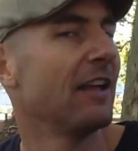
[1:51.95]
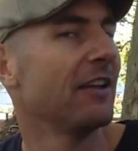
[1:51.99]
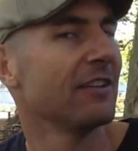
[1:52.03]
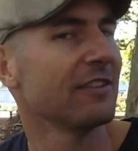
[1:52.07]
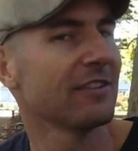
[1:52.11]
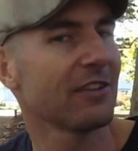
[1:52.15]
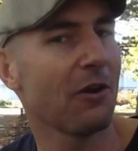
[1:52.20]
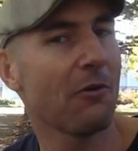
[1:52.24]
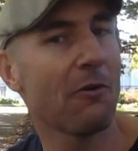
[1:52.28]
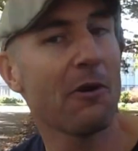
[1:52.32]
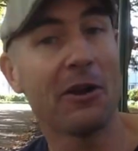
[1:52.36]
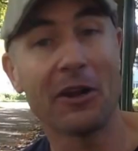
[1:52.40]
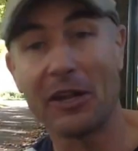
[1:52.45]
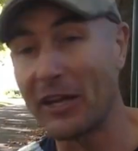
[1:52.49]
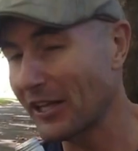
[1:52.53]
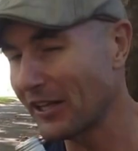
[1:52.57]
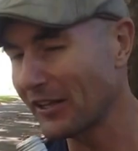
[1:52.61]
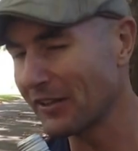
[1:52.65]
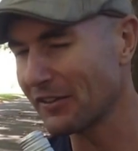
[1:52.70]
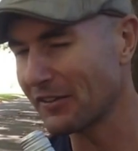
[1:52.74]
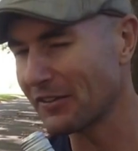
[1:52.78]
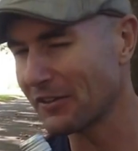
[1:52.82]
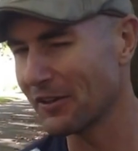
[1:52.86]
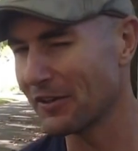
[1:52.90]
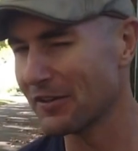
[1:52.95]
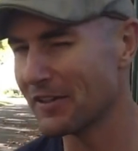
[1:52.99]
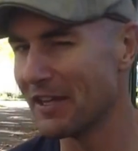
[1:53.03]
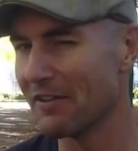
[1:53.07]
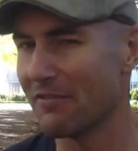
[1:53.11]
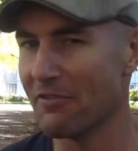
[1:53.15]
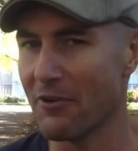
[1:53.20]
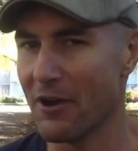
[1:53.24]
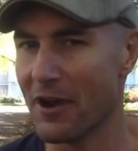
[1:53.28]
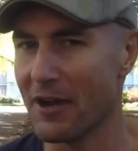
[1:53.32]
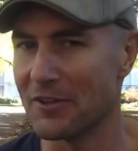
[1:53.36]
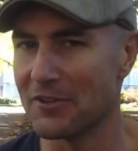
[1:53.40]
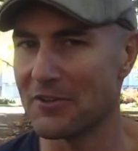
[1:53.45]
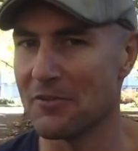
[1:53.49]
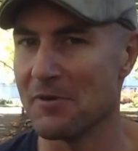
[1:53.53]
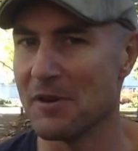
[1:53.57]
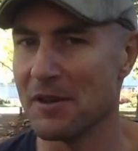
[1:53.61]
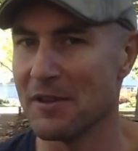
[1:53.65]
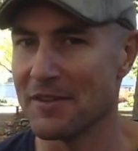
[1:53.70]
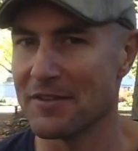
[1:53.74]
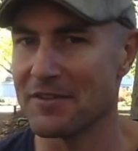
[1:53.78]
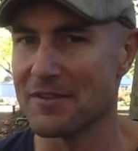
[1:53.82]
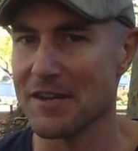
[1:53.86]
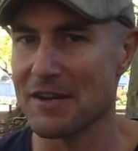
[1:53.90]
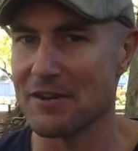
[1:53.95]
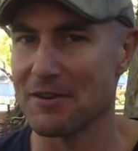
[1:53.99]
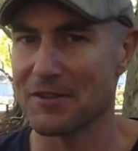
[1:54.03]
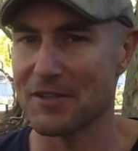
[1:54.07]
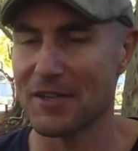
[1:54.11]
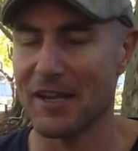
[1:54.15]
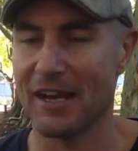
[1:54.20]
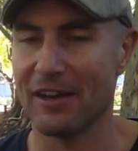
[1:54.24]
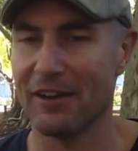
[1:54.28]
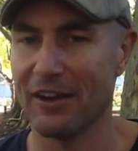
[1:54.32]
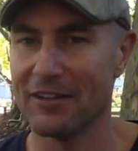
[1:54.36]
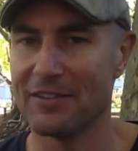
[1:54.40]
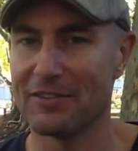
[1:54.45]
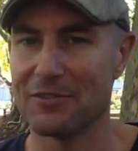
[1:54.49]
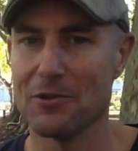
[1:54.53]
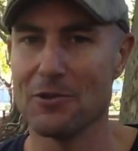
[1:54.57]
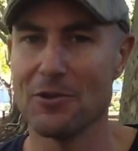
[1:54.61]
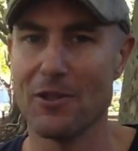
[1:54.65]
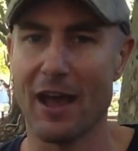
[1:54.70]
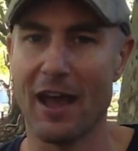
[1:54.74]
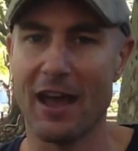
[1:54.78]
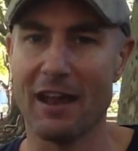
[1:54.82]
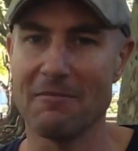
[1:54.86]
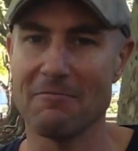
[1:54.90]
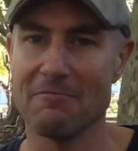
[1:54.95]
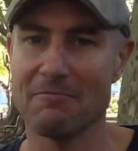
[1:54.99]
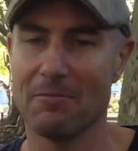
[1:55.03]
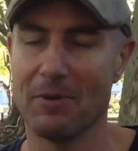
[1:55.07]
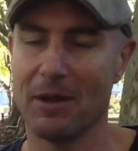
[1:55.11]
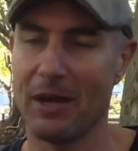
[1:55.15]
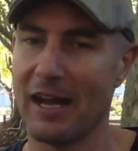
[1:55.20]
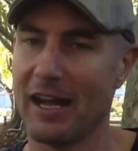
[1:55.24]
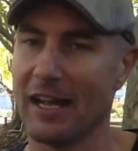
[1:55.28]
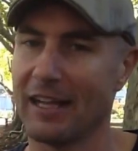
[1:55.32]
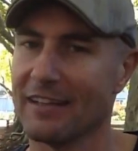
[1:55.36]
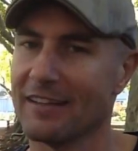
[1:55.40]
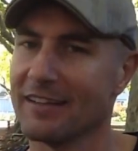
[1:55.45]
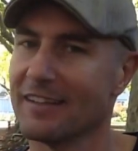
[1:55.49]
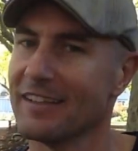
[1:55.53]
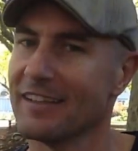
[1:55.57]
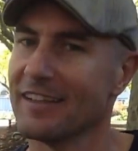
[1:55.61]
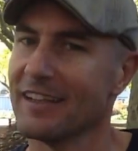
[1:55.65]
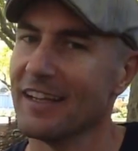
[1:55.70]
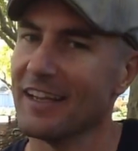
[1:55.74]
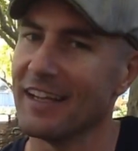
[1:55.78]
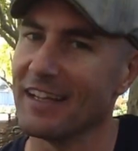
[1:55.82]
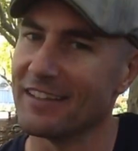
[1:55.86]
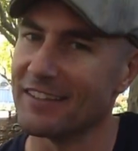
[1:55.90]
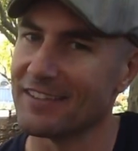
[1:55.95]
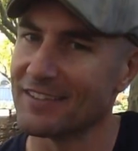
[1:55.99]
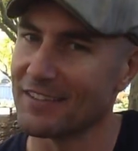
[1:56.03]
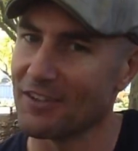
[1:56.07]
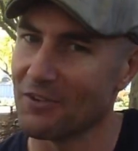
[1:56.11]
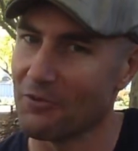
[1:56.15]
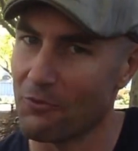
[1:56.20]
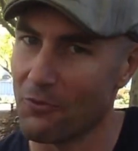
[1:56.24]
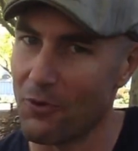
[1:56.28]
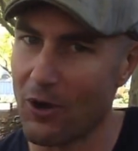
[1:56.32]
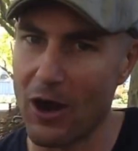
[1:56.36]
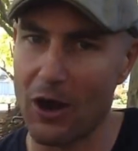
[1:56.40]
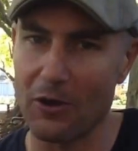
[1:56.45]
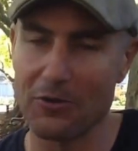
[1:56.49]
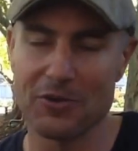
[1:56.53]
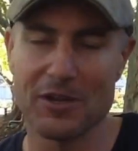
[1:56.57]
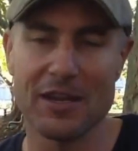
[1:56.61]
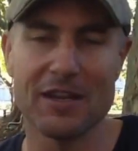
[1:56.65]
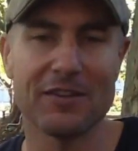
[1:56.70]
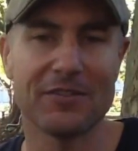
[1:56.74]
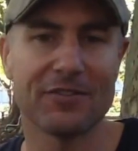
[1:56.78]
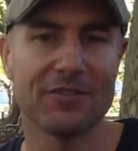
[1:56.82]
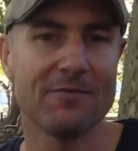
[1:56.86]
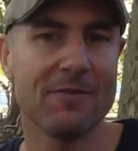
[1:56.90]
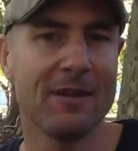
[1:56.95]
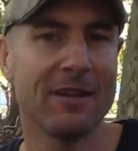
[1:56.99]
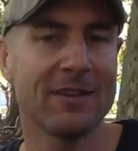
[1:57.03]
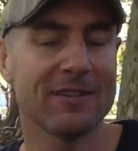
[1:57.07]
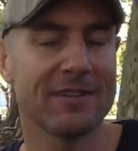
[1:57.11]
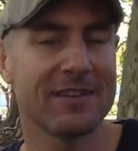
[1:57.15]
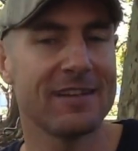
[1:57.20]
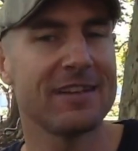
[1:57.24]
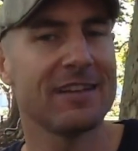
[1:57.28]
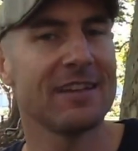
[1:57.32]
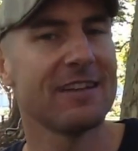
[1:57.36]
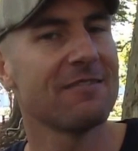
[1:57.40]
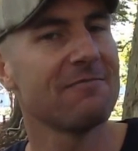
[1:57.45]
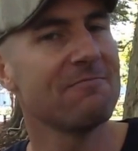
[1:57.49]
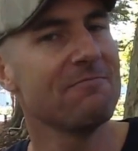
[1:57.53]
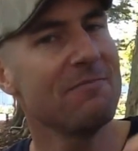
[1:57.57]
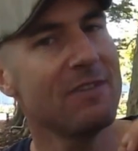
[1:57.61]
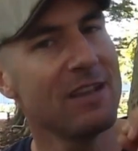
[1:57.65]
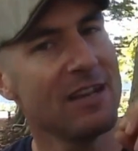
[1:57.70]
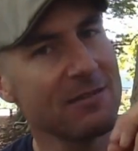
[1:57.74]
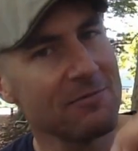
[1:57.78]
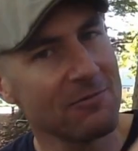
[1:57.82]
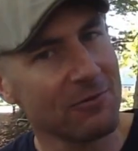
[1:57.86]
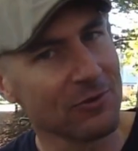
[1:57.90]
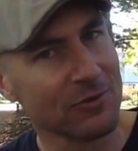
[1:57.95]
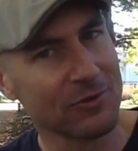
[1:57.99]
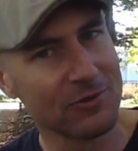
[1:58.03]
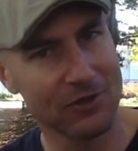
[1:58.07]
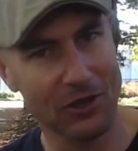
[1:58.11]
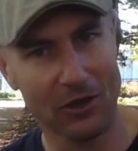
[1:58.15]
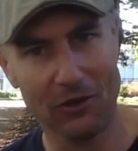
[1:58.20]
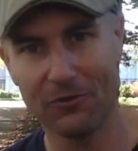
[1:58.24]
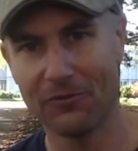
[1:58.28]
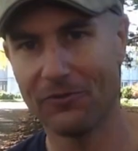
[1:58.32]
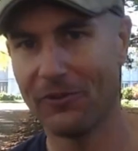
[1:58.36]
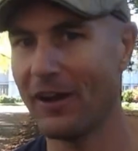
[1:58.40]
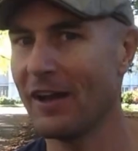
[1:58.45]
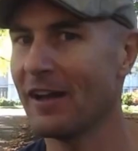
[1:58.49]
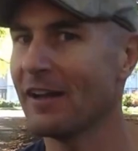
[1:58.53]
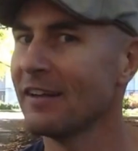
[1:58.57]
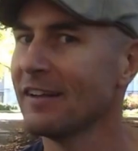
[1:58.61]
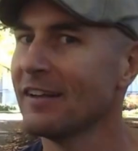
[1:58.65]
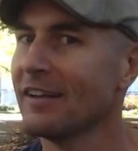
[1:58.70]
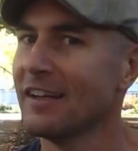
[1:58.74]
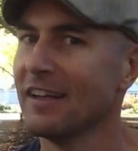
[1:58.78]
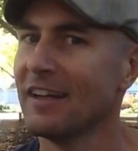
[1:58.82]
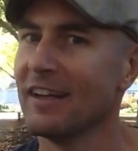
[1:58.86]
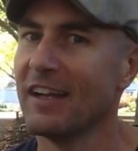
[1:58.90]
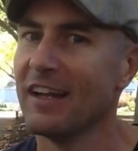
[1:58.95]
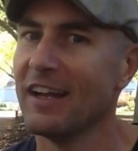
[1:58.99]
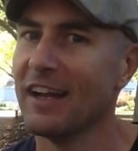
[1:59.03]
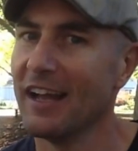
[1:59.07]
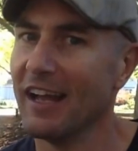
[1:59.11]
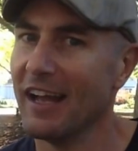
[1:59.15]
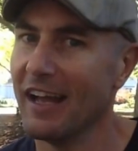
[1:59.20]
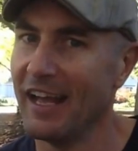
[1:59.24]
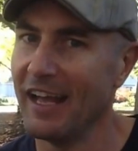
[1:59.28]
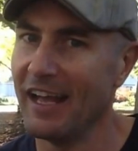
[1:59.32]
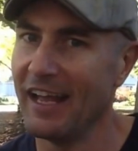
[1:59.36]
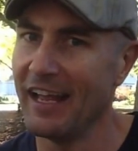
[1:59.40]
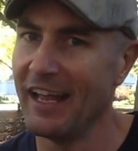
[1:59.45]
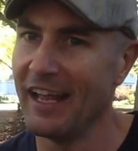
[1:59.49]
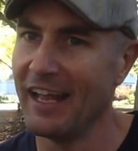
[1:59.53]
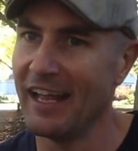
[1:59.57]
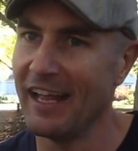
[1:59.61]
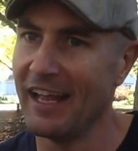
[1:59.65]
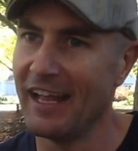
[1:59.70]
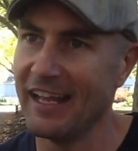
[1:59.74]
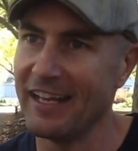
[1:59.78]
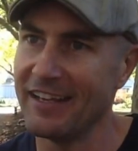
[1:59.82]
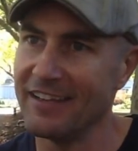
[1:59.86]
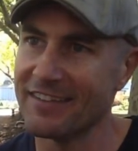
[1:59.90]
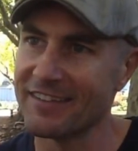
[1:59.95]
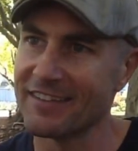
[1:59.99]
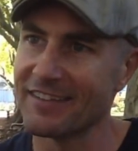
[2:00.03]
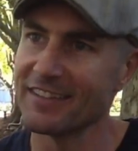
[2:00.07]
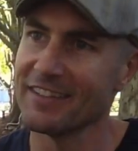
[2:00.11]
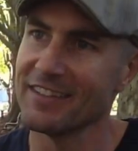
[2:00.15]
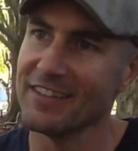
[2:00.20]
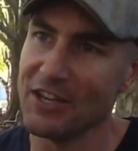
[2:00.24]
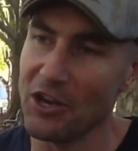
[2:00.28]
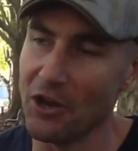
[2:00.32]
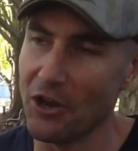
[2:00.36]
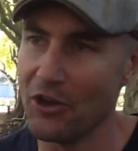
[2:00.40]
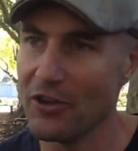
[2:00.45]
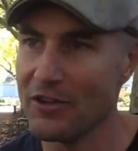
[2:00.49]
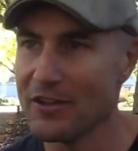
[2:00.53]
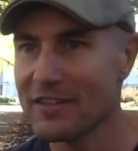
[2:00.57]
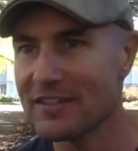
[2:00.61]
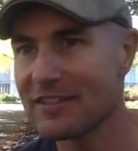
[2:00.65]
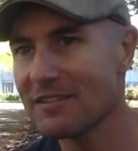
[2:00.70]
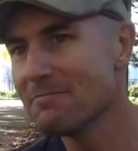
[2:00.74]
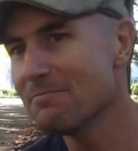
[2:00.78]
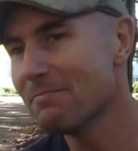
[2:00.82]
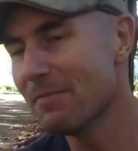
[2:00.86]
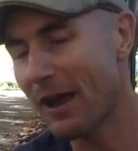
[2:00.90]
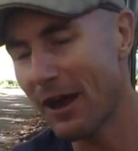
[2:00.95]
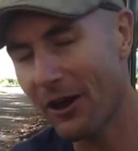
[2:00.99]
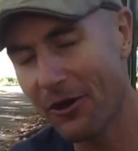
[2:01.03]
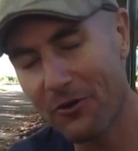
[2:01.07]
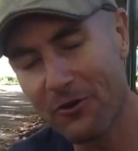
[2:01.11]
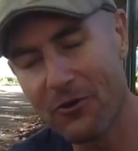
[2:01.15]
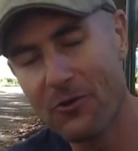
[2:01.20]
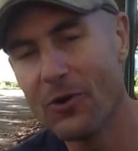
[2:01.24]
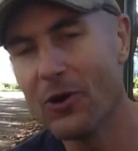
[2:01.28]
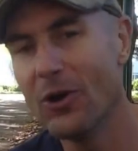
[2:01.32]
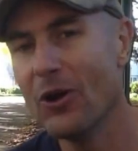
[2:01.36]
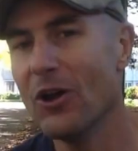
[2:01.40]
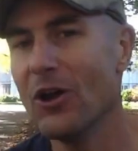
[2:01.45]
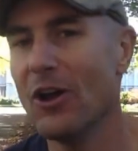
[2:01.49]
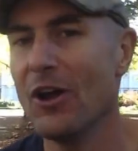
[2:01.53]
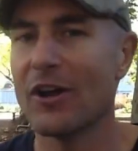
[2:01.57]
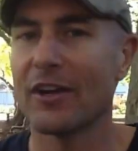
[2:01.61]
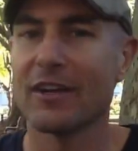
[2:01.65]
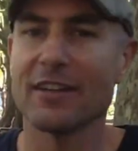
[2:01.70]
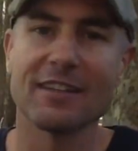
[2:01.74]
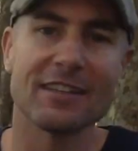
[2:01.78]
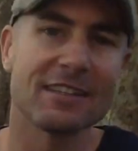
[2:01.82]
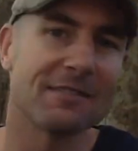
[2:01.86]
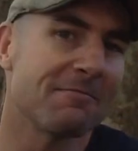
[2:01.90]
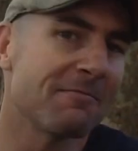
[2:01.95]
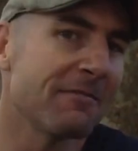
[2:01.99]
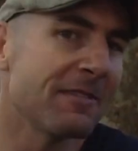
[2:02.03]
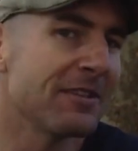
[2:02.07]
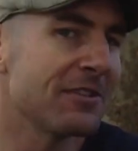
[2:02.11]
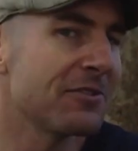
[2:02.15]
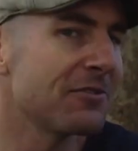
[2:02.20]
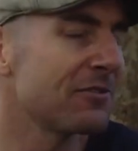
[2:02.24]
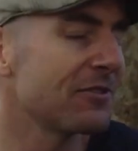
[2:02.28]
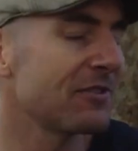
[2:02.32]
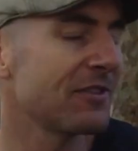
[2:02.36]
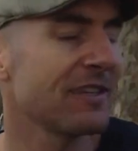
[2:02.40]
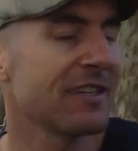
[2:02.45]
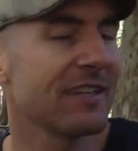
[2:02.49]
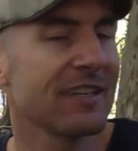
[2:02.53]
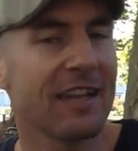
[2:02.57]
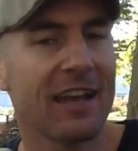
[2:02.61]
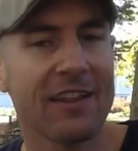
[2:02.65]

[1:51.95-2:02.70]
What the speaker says: So I won't sort of give away too many of the secrets how I do that, but it's wild yeast fermented, minimal sulfur, and some barrel work and some interesting